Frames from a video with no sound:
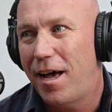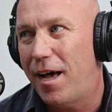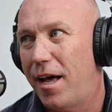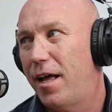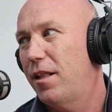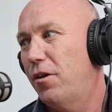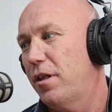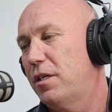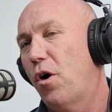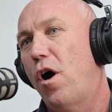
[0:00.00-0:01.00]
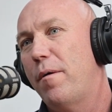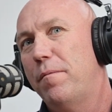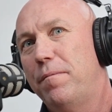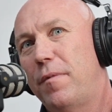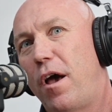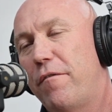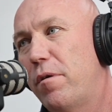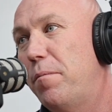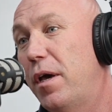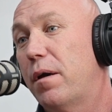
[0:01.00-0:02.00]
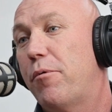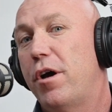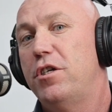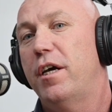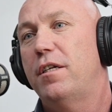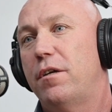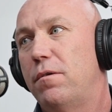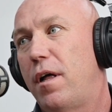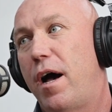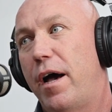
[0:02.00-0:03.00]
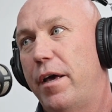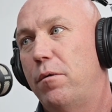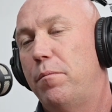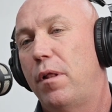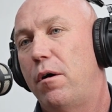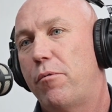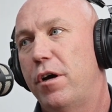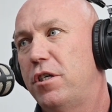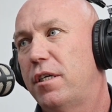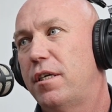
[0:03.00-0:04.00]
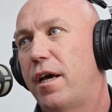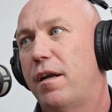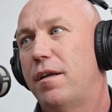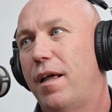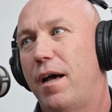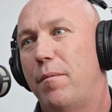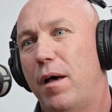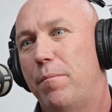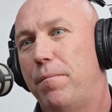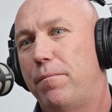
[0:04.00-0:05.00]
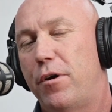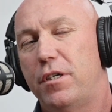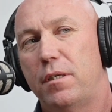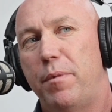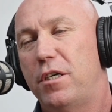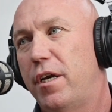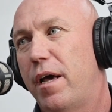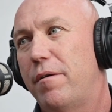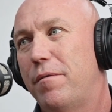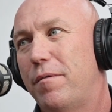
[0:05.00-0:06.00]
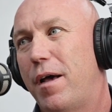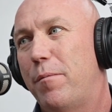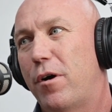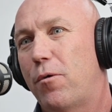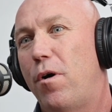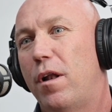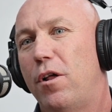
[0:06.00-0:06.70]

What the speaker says: A lot of the time, over a bigger project, it'll blow a project out, a project's budget out by quite a